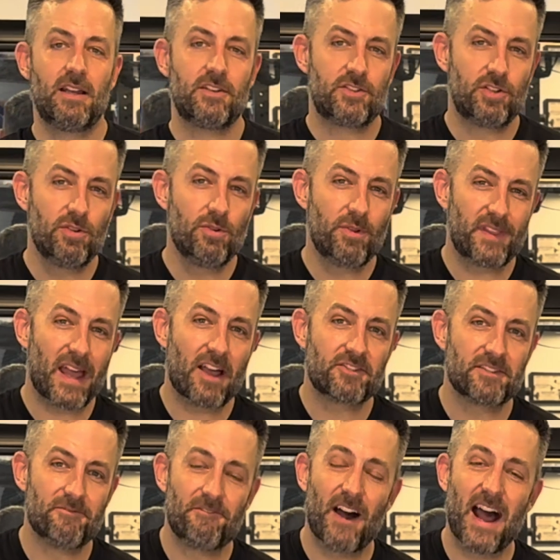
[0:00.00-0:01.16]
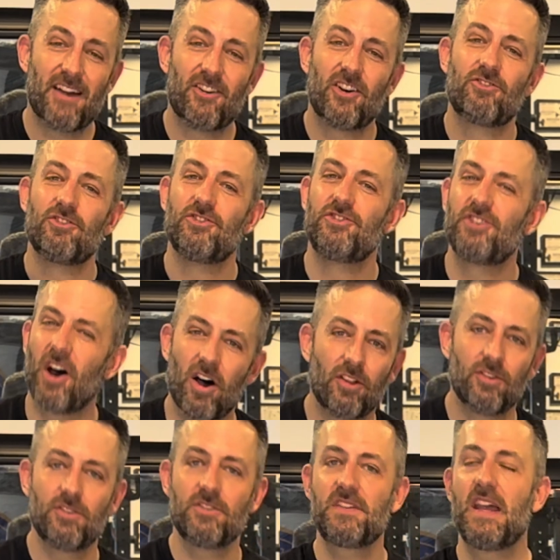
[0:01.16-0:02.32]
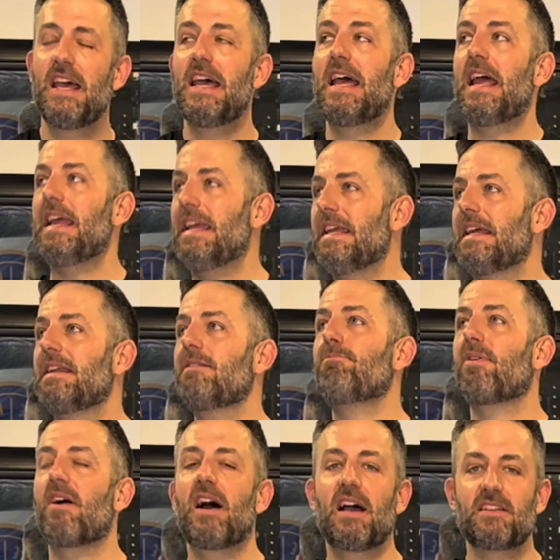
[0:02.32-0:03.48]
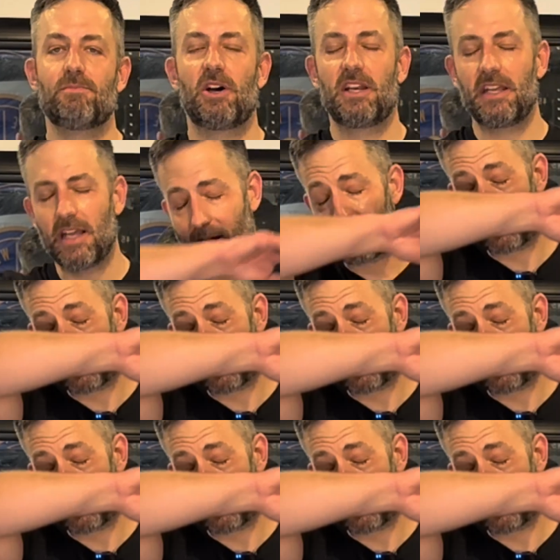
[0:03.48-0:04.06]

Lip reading: $2,500 in prize money. I'm